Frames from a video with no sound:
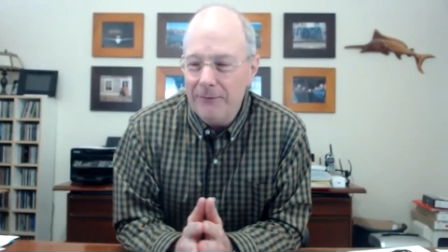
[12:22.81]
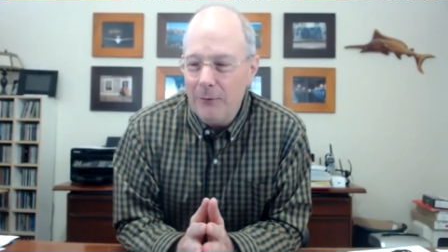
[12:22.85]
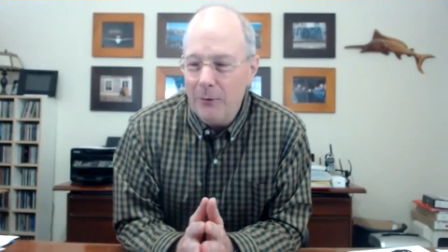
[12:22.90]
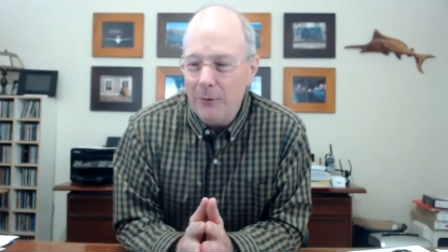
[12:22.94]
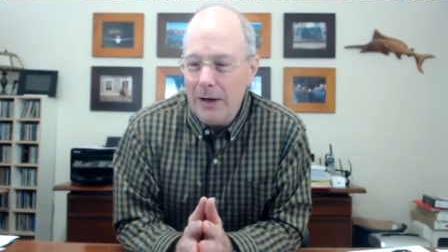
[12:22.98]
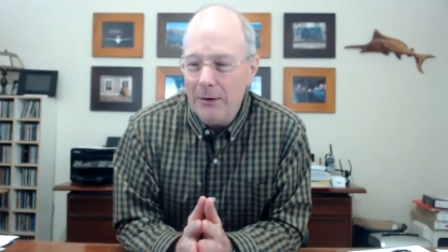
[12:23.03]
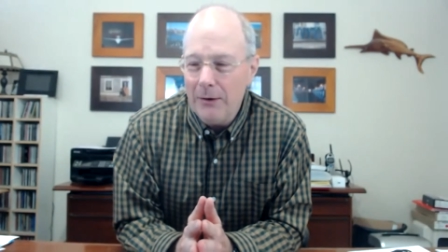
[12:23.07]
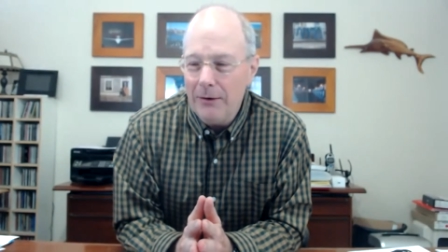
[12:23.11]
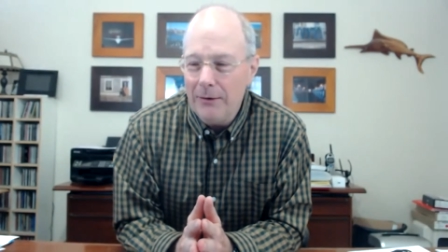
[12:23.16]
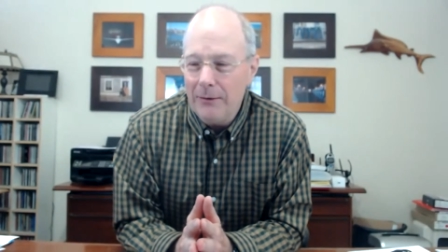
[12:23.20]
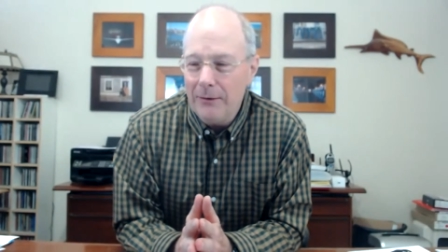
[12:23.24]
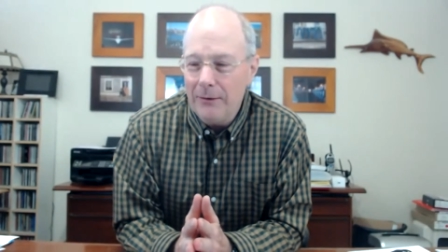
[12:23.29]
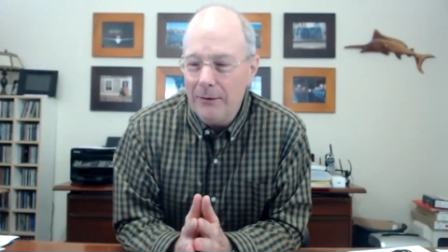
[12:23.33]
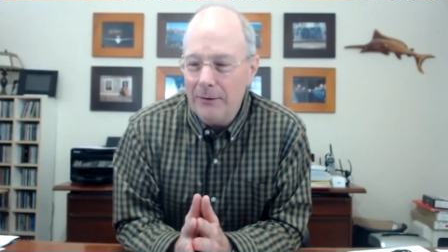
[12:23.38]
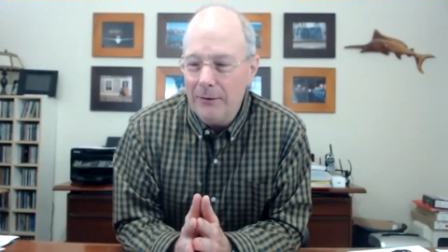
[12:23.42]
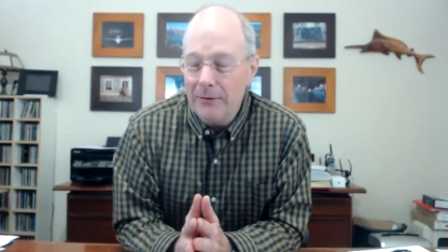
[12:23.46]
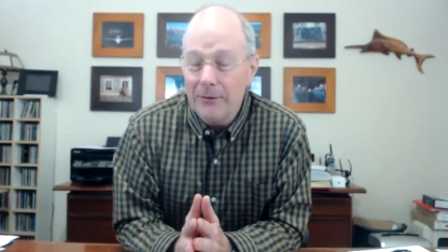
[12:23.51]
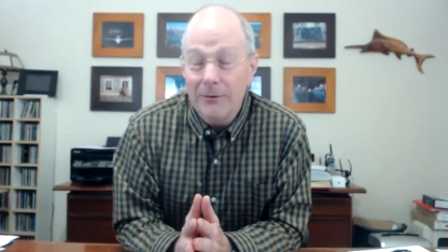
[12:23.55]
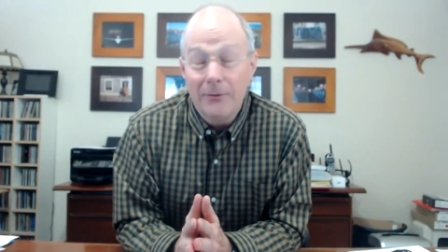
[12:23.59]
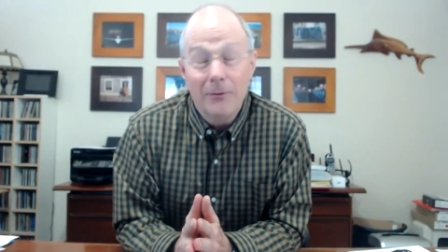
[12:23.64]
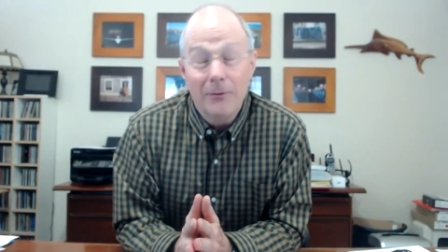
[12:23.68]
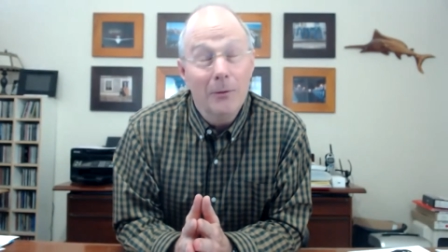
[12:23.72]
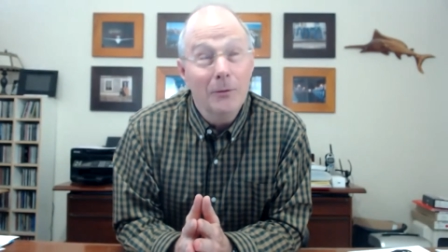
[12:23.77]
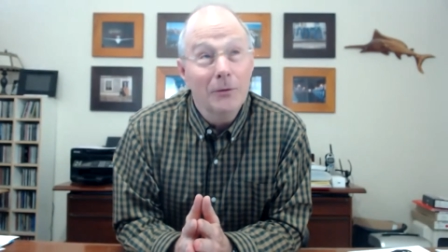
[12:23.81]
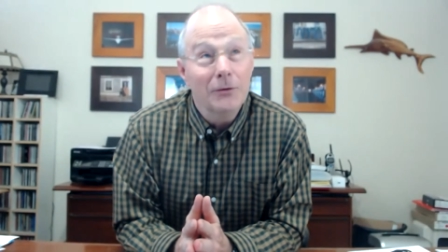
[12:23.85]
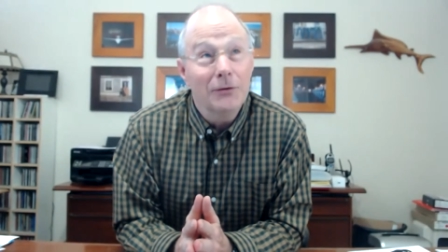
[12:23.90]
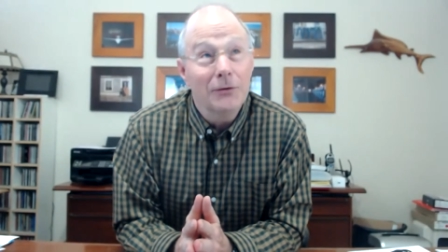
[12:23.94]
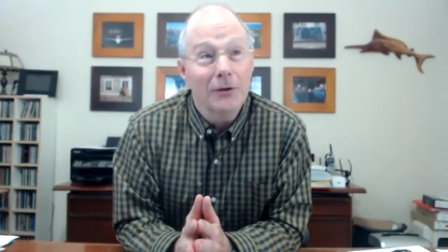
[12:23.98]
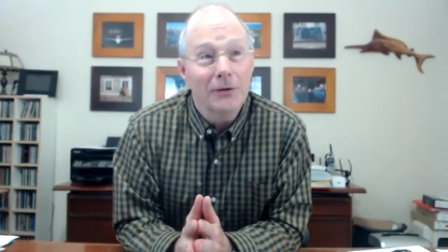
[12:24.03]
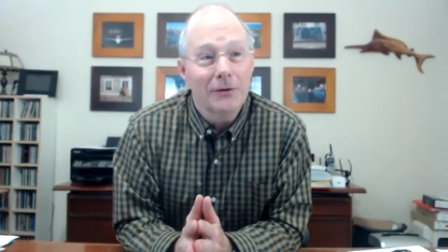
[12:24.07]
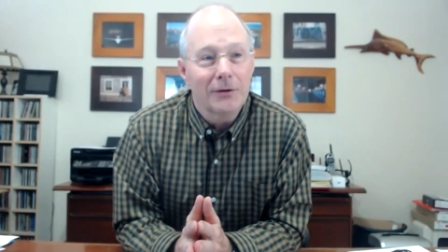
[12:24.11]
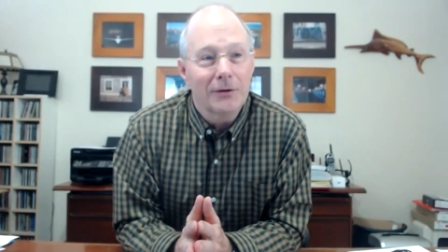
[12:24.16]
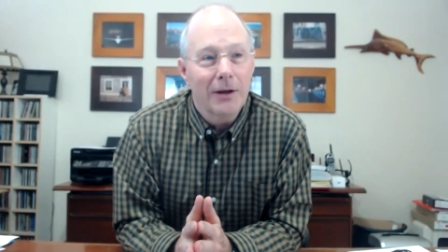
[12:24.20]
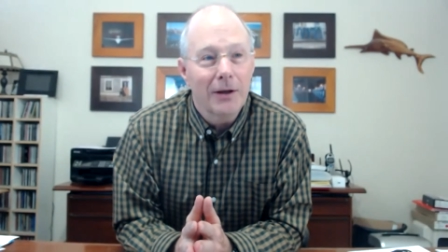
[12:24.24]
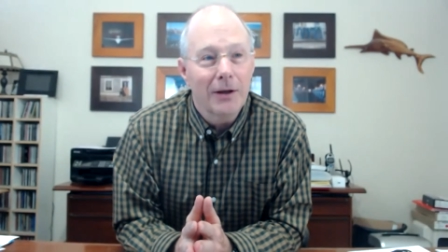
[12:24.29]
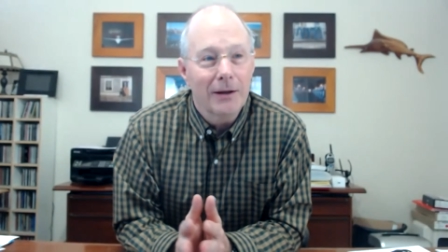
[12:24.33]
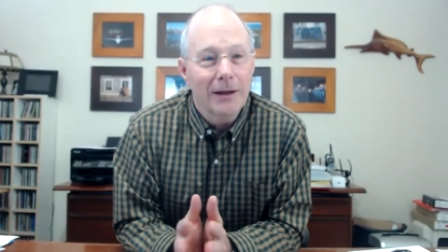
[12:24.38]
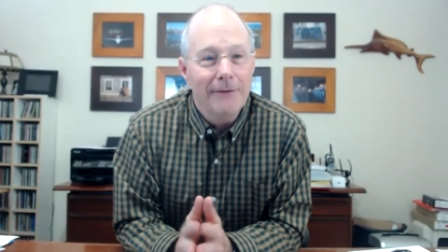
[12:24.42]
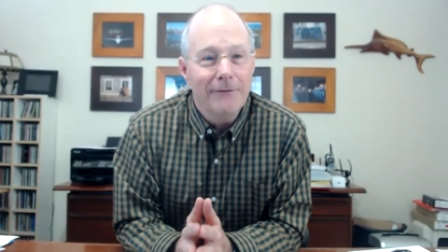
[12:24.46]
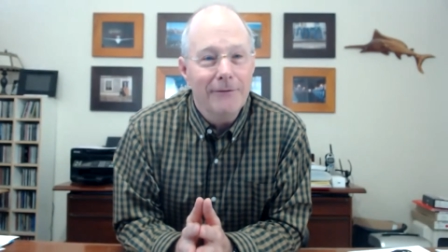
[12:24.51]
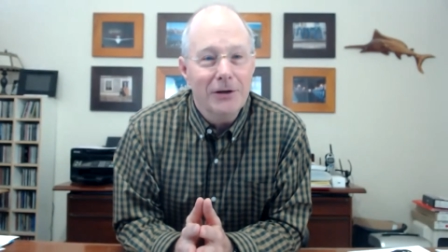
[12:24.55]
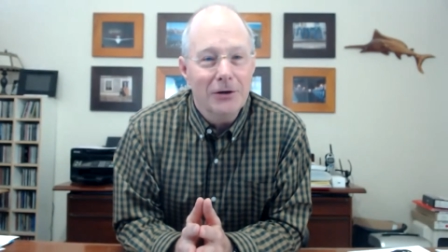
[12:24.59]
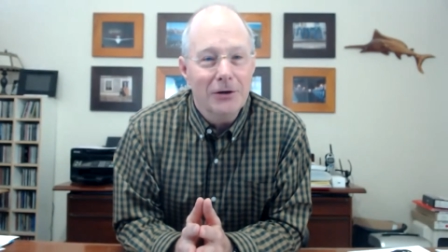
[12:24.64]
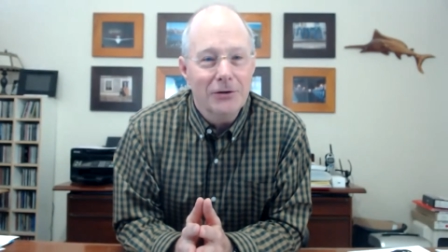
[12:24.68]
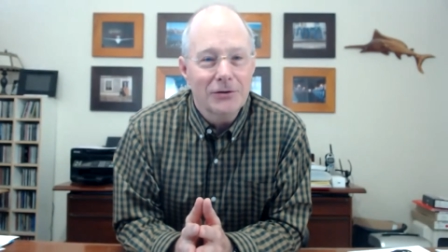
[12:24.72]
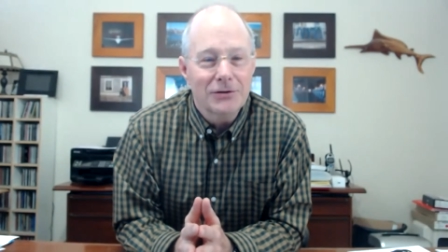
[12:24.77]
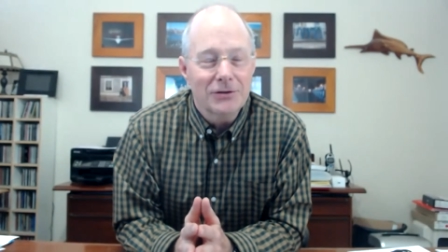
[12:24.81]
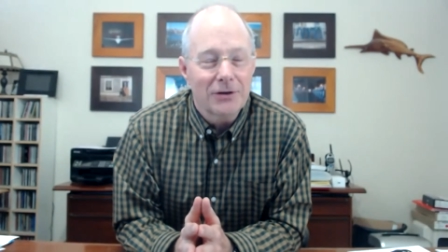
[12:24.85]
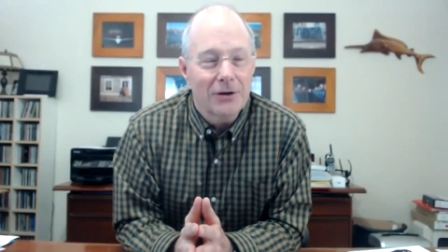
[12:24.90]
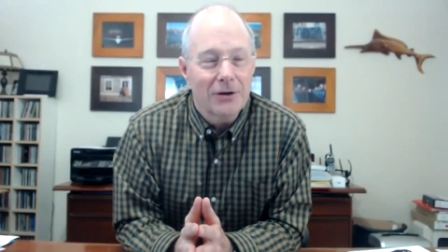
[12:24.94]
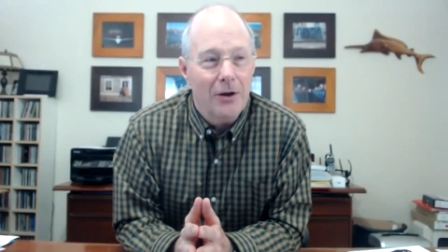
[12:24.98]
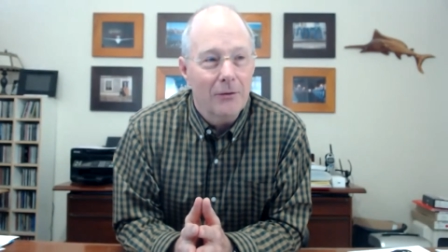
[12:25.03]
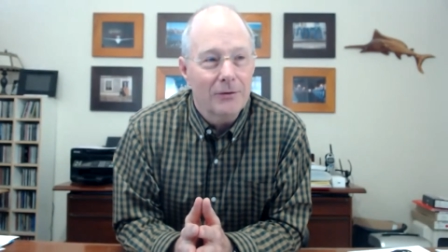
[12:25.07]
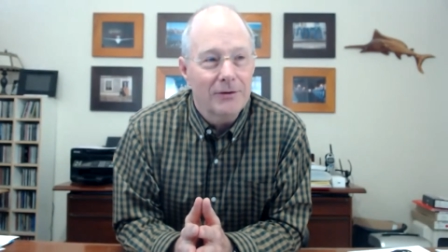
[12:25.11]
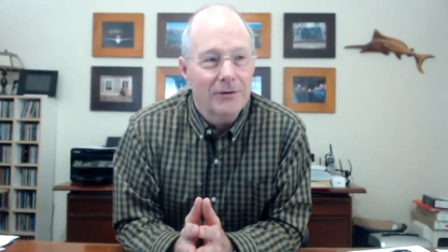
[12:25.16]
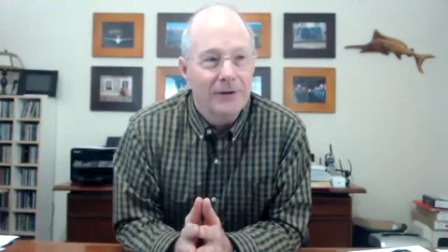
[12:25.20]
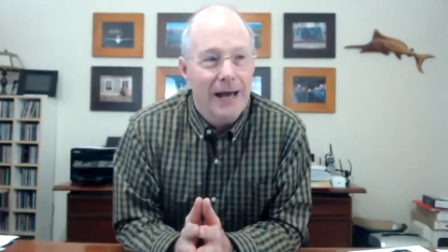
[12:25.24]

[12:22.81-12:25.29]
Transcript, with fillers: When I it was it 11 years ago, now,